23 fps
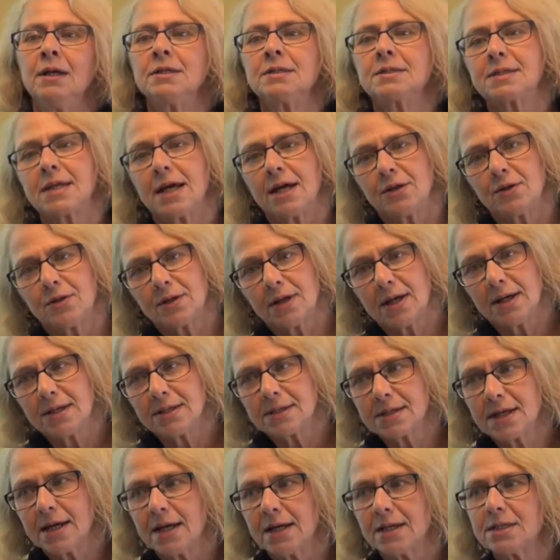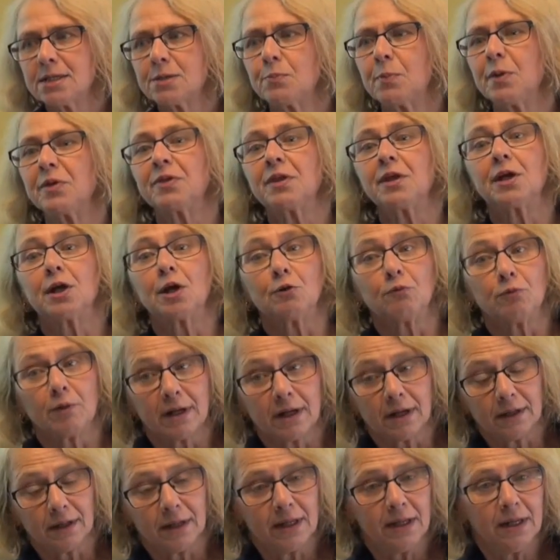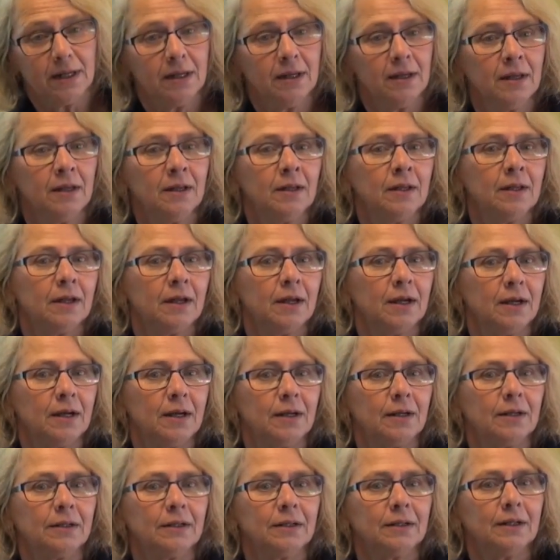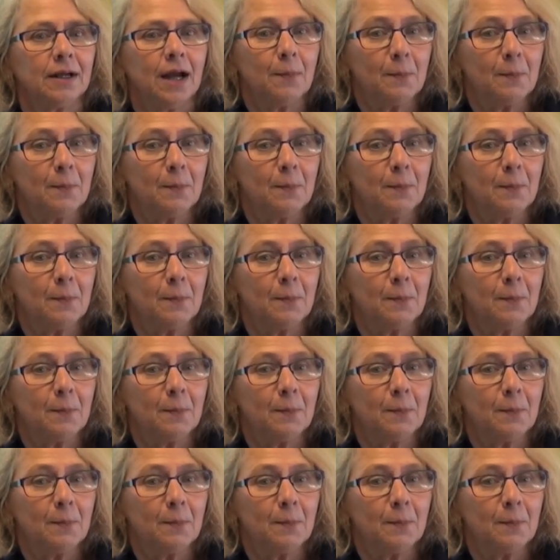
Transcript: standardized tests, but that are readily uh,